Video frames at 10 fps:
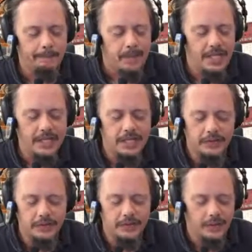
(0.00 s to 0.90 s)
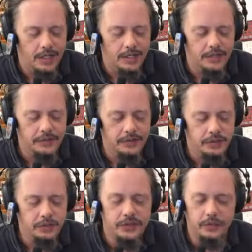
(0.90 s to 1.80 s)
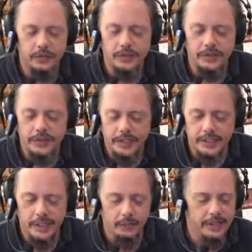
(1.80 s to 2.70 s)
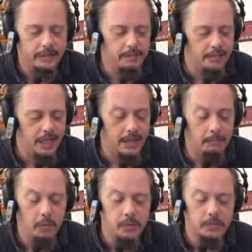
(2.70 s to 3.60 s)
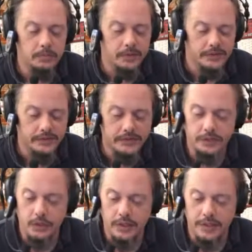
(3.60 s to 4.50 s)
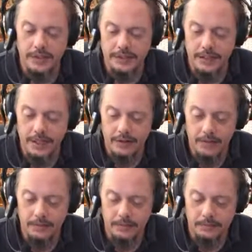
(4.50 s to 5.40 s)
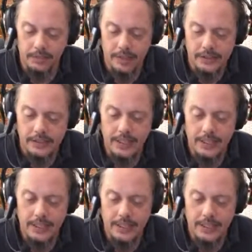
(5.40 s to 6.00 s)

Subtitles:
it covers a lot of different tools that we're going to need, and we can apply it multiple instances throughout the entire Ableton project.